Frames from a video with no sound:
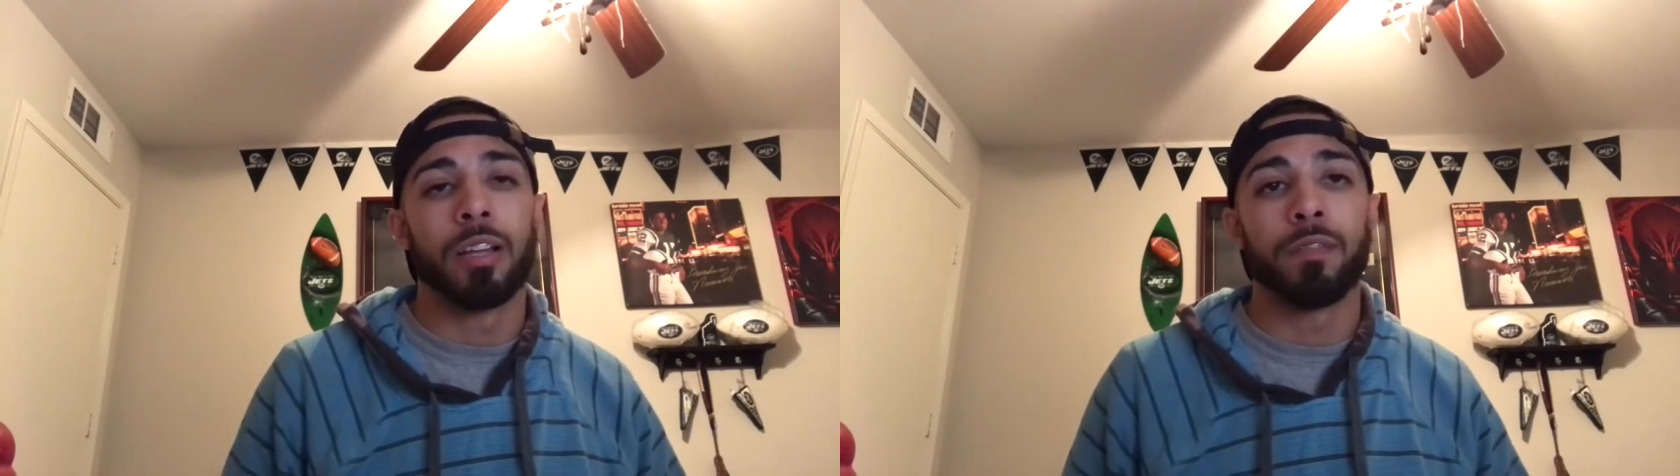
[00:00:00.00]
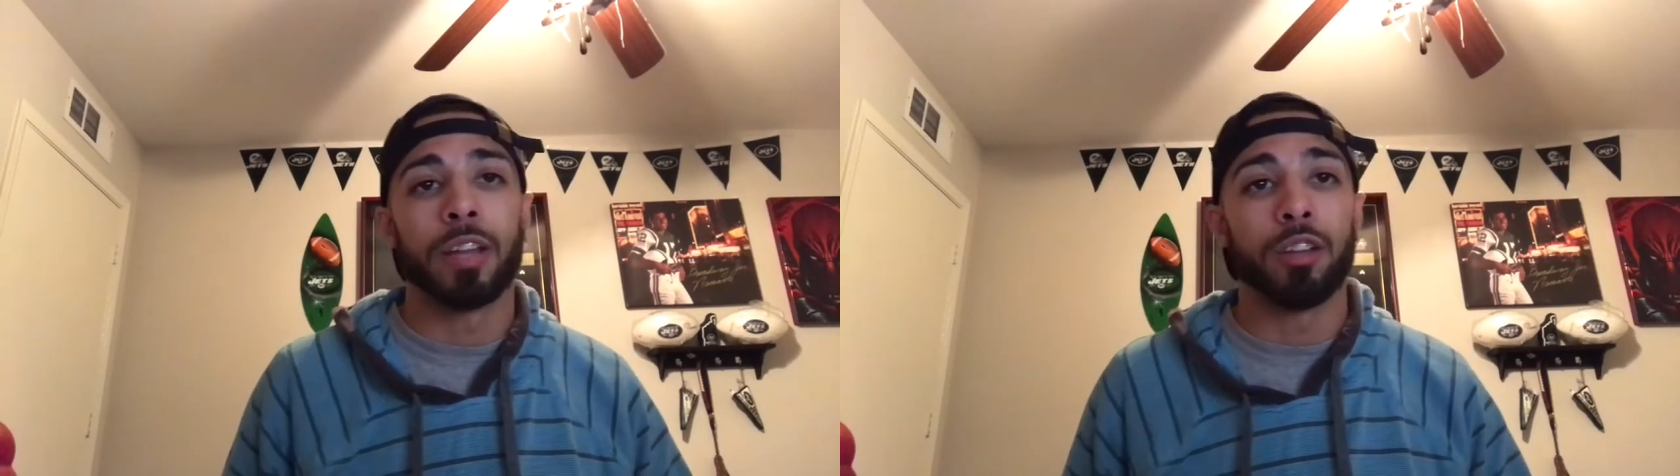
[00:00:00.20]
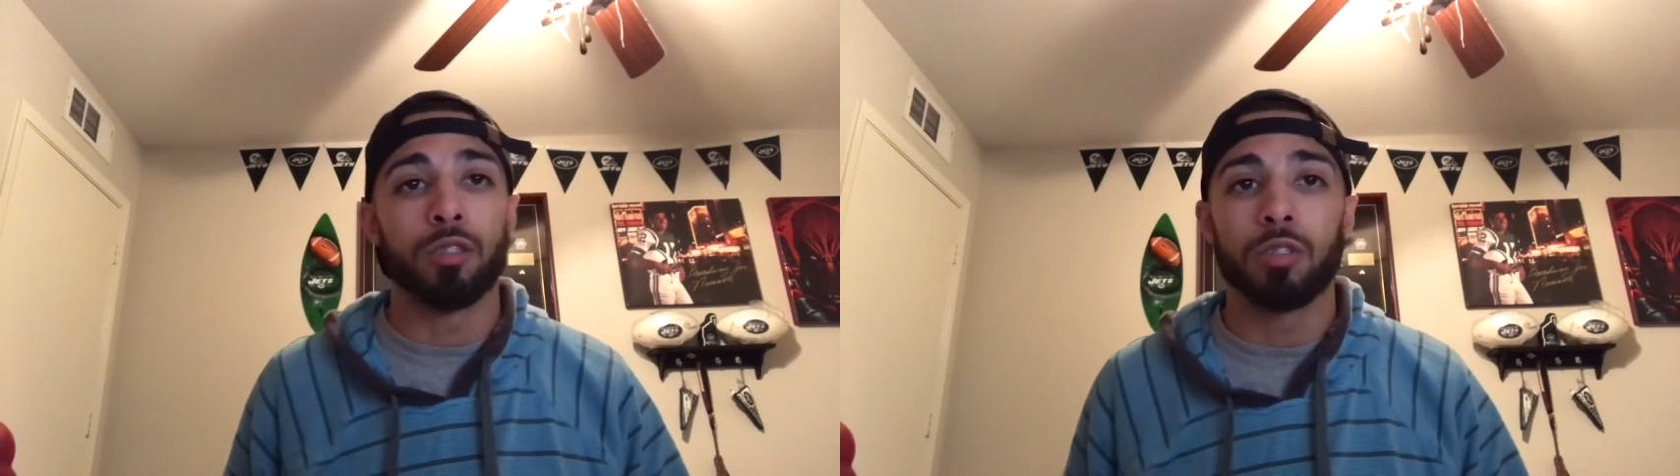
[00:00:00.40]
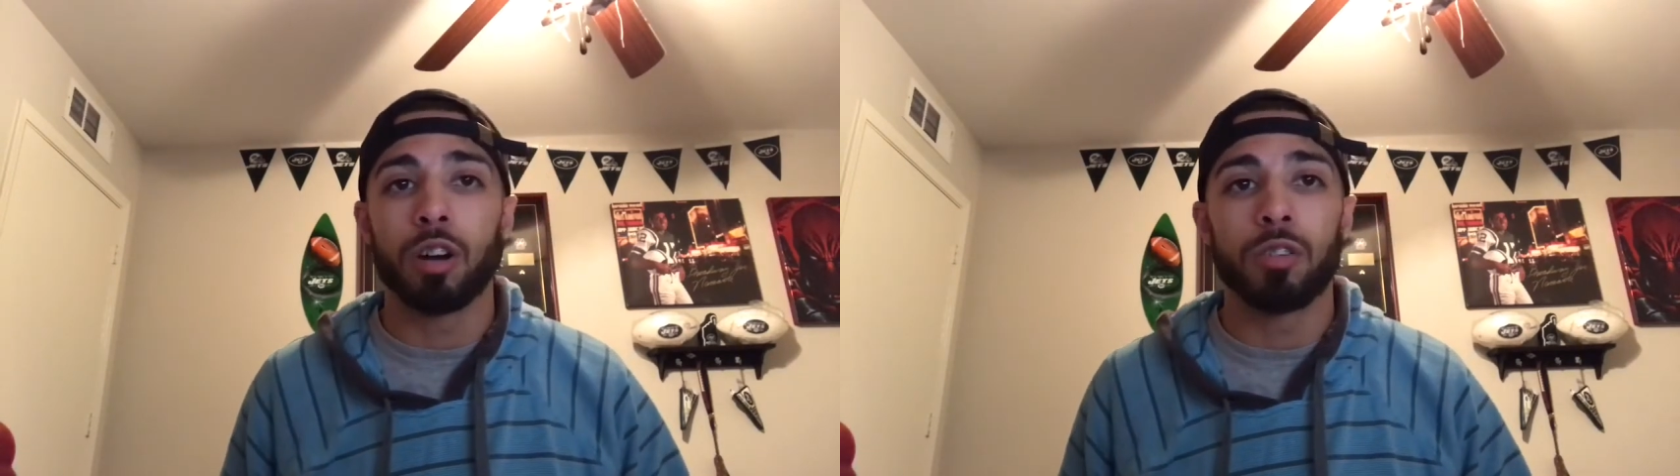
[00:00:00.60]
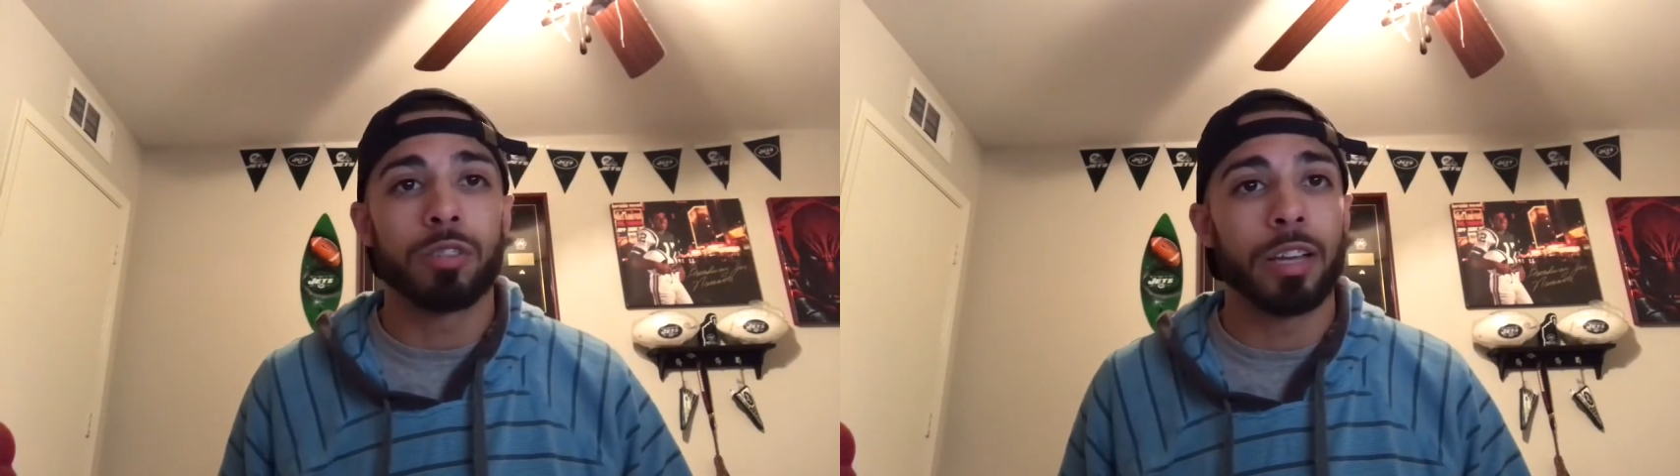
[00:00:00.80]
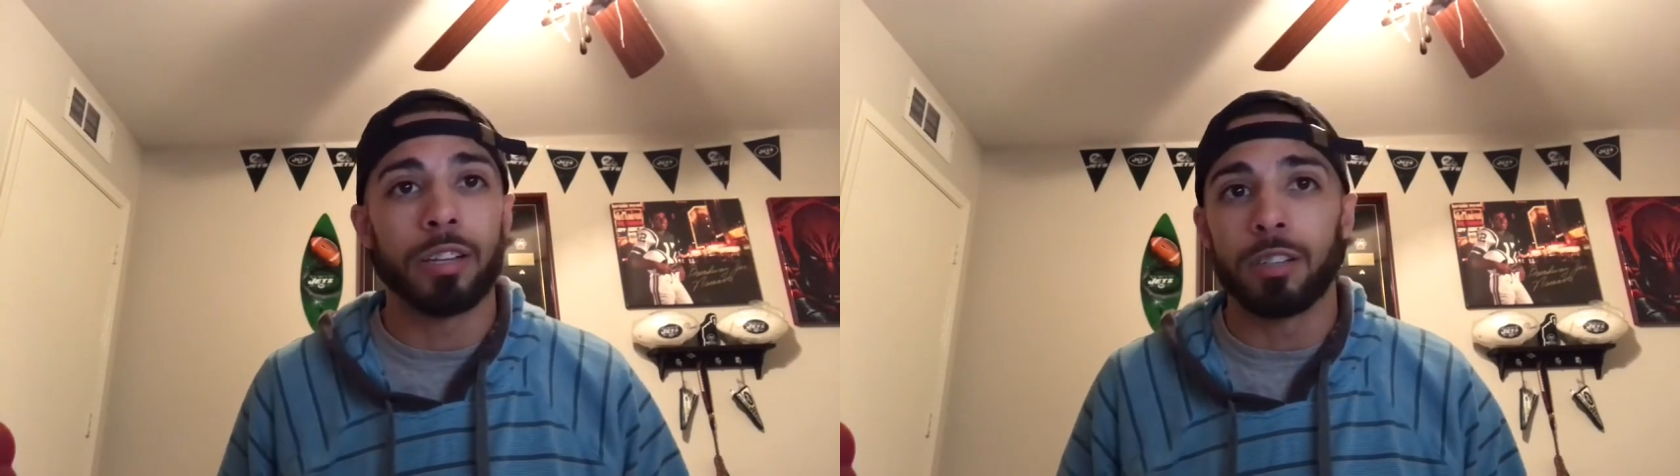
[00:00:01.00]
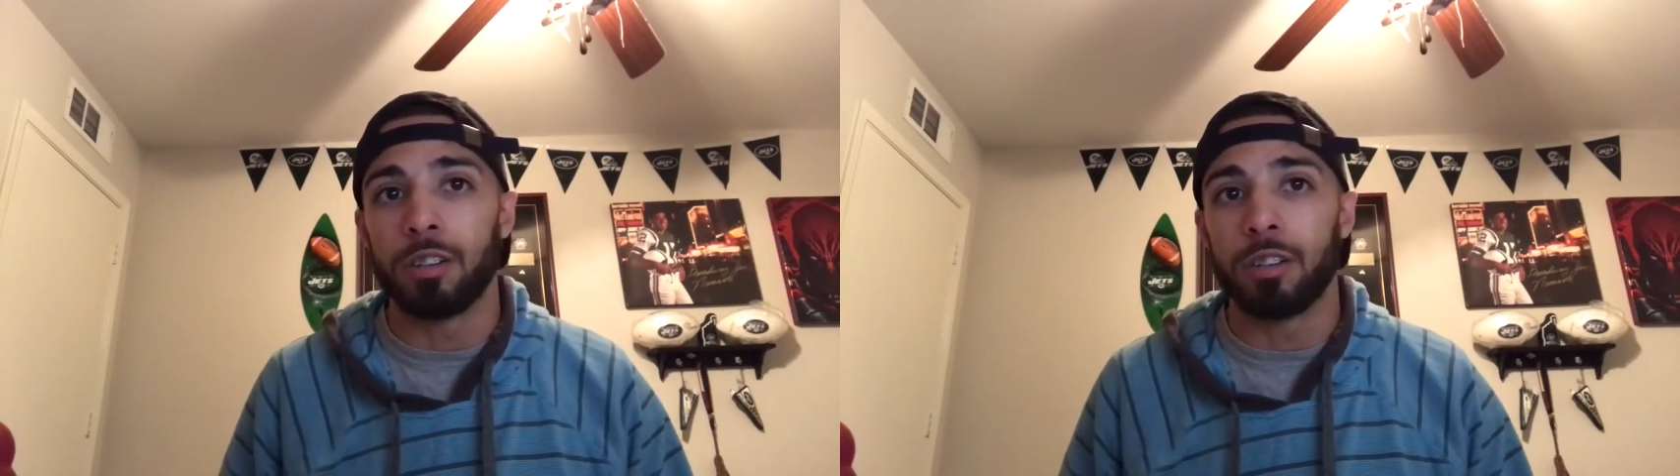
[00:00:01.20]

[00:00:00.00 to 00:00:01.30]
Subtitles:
If they do go, say good